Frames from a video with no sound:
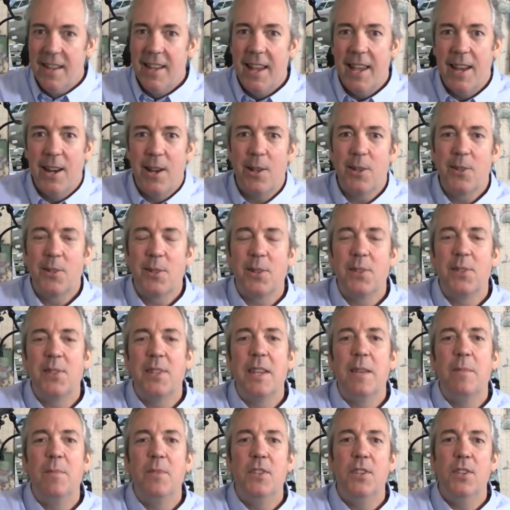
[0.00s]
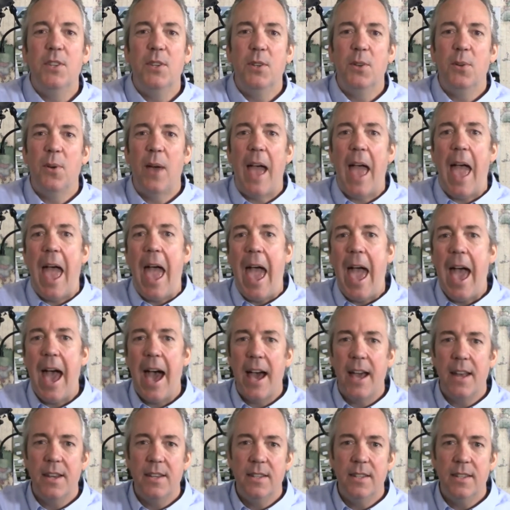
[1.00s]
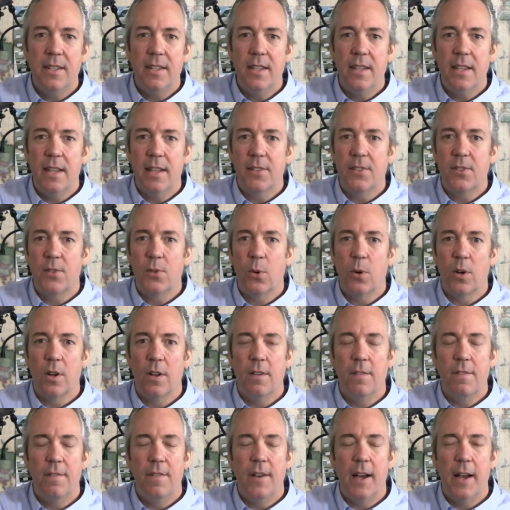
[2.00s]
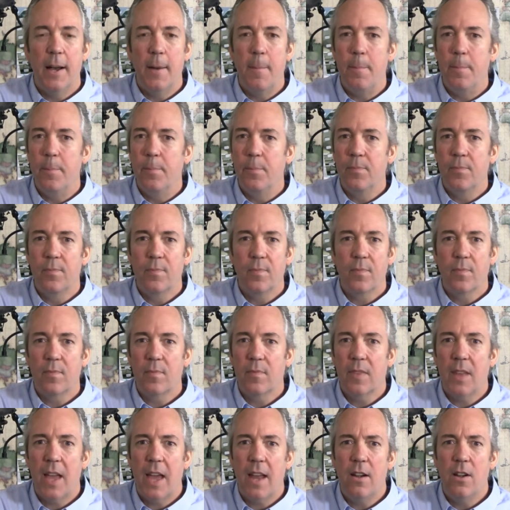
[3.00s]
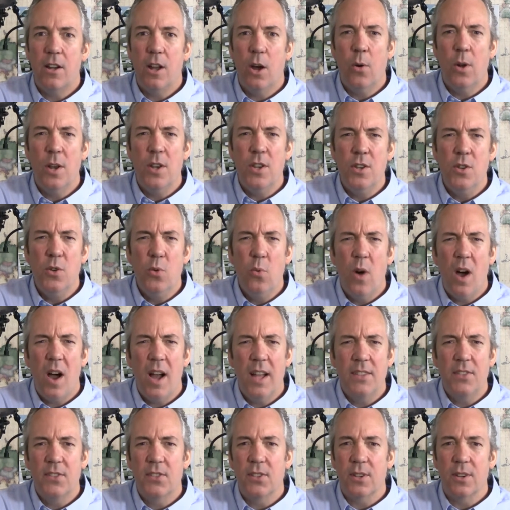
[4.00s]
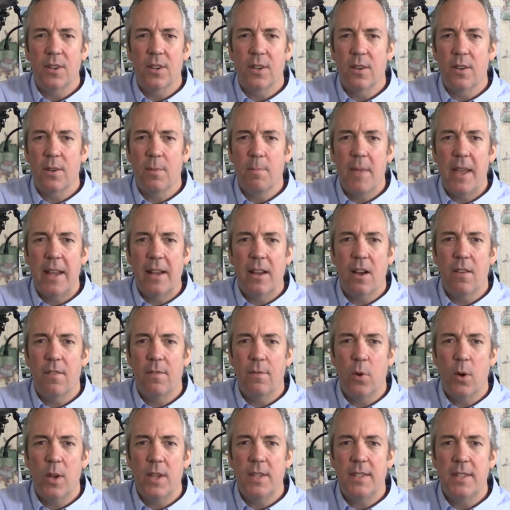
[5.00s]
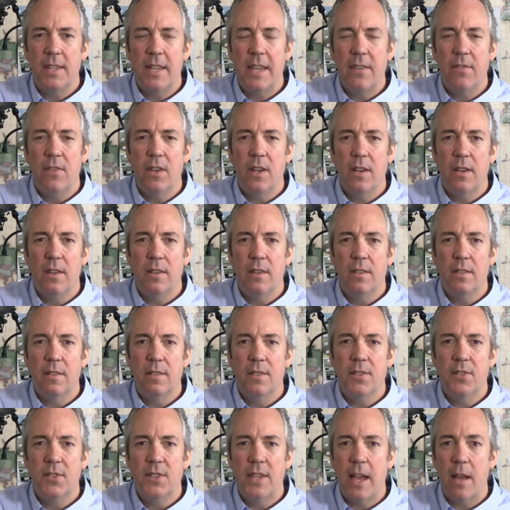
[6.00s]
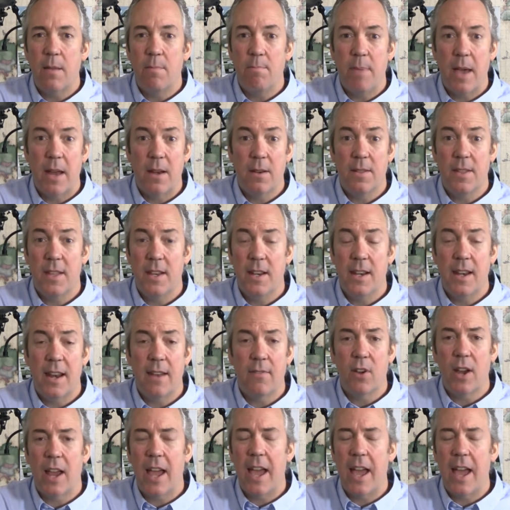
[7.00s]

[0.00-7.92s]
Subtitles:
it also seemed to add a sort of, I don't know, a nuance or make our voice even sound better than it ever